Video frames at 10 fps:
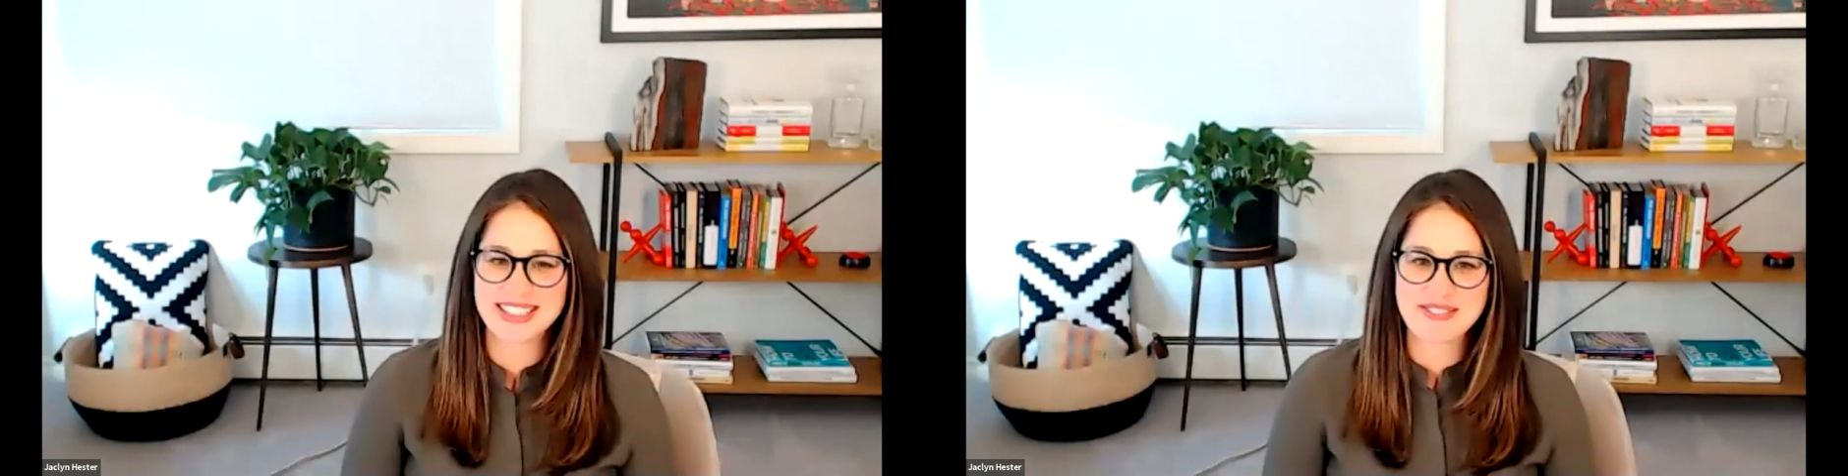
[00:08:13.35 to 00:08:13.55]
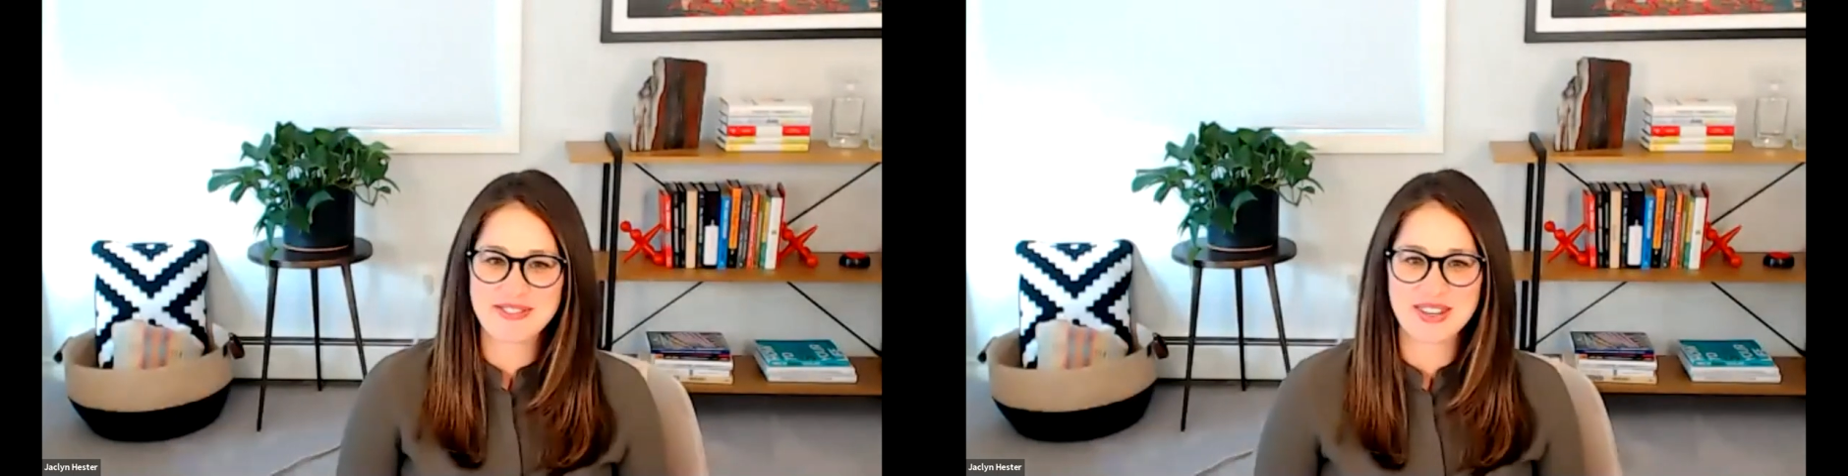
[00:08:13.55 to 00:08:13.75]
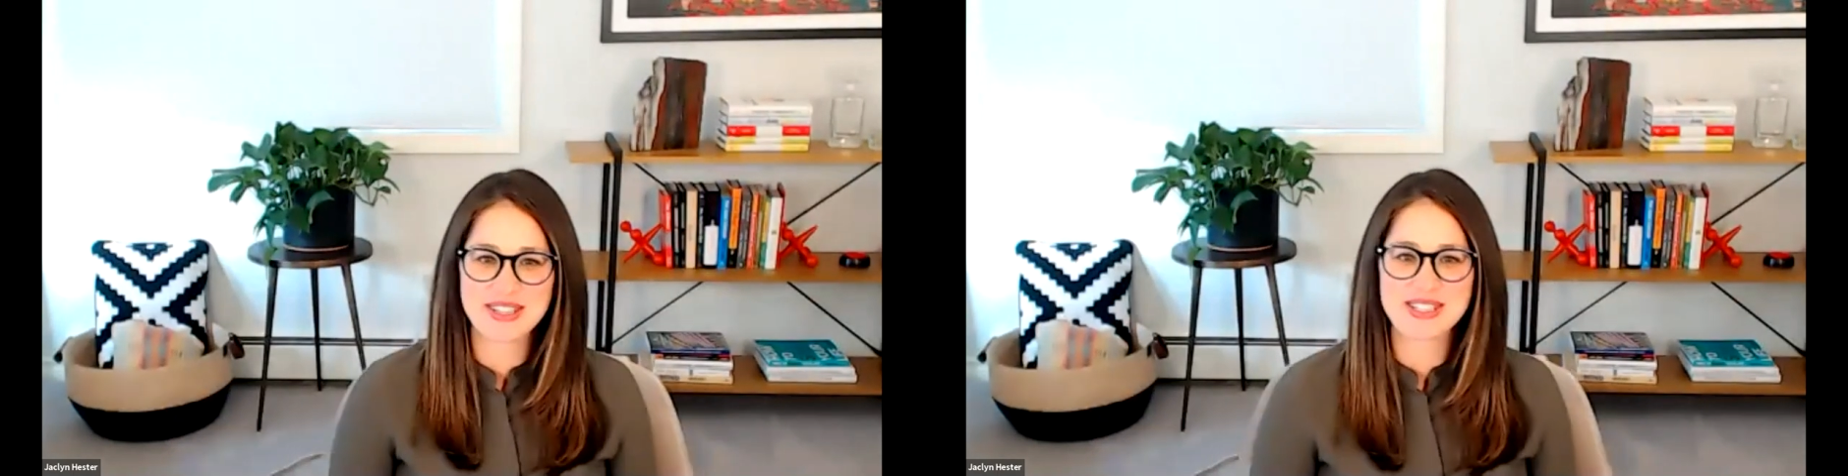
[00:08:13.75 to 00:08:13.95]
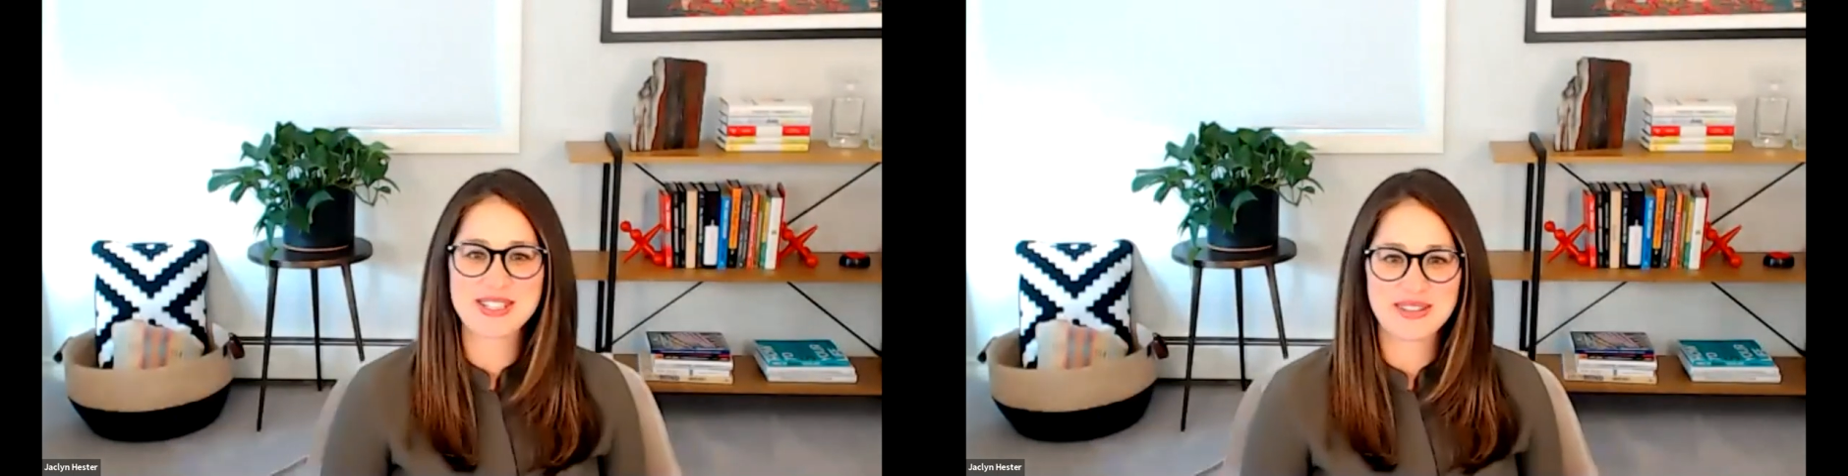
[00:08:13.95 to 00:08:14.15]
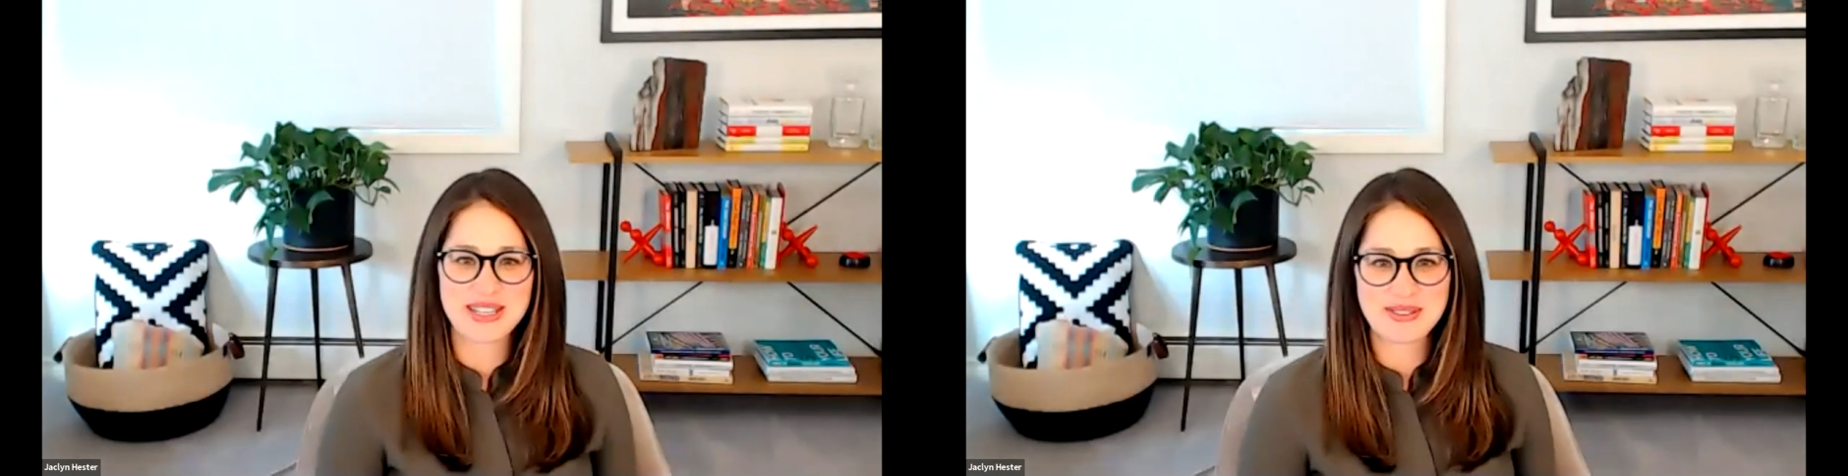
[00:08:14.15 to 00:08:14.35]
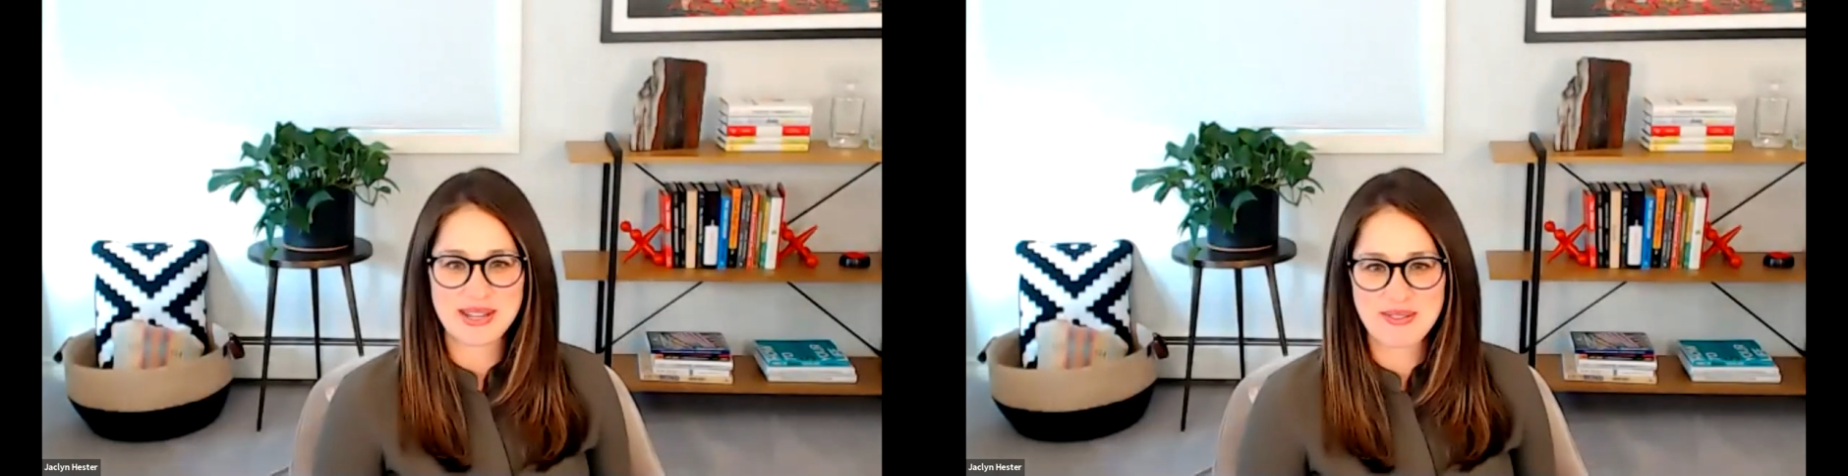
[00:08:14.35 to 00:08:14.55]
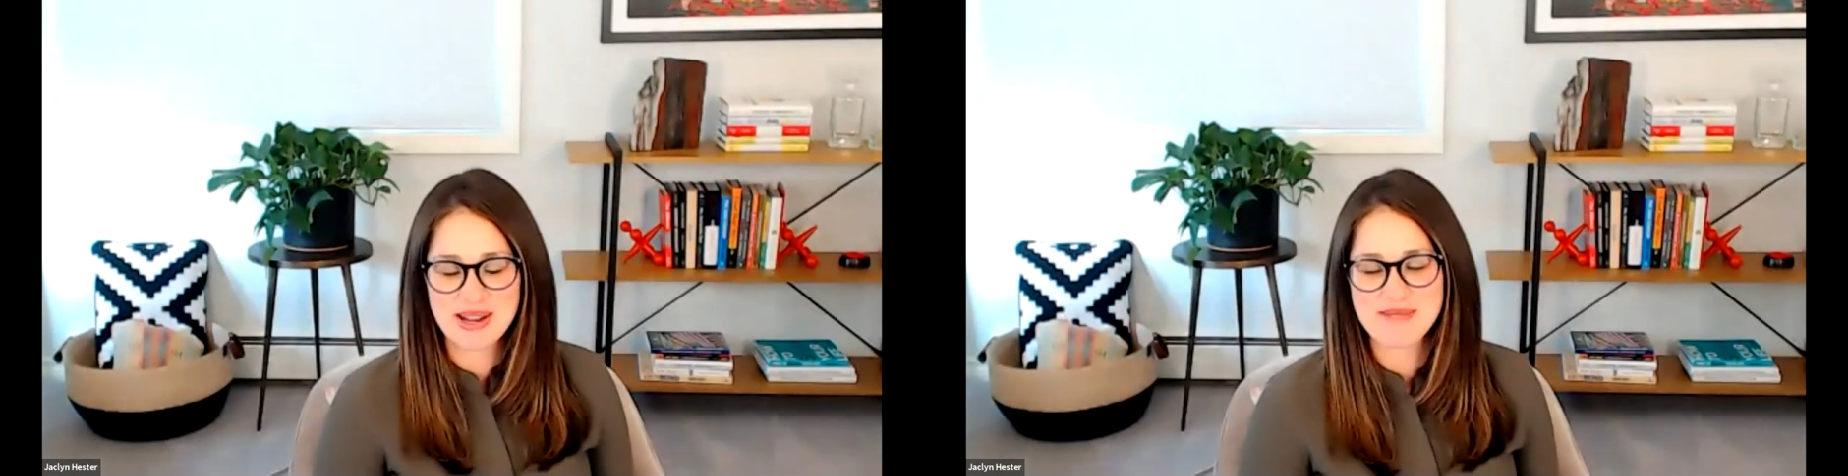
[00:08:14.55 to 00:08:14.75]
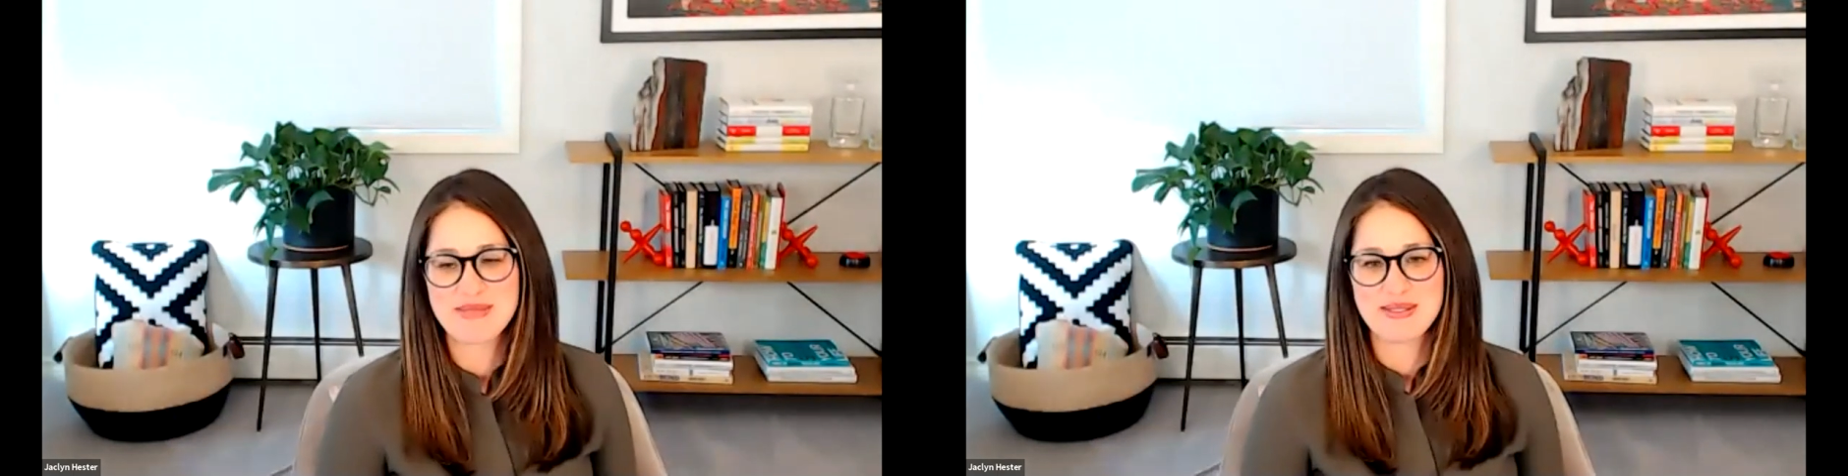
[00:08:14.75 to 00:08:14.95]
looking forward to 2021,